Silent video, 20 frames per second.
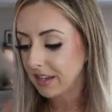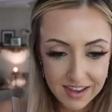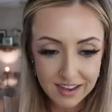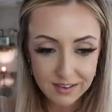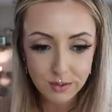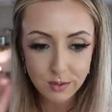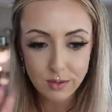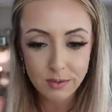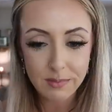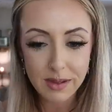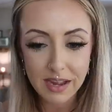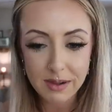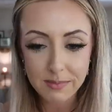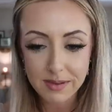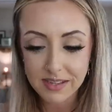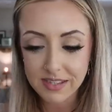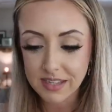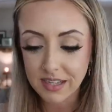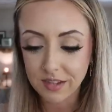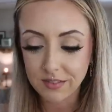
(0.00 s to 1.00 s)
i have to remind
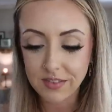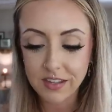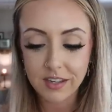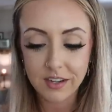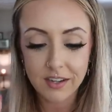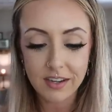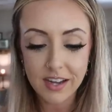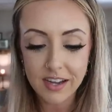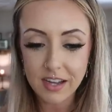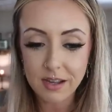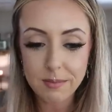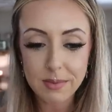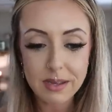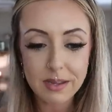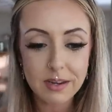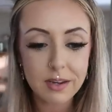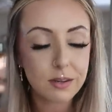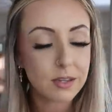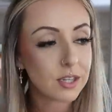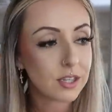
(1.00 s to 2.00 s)
myself the internet can
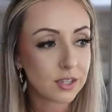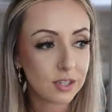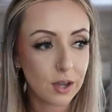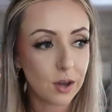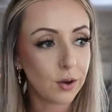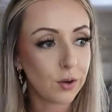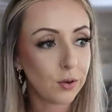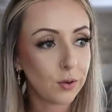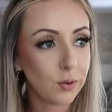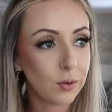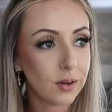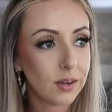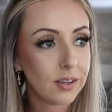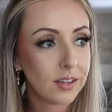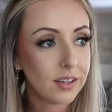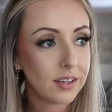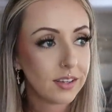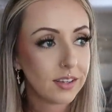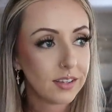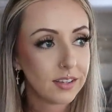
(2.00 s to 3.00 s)
be so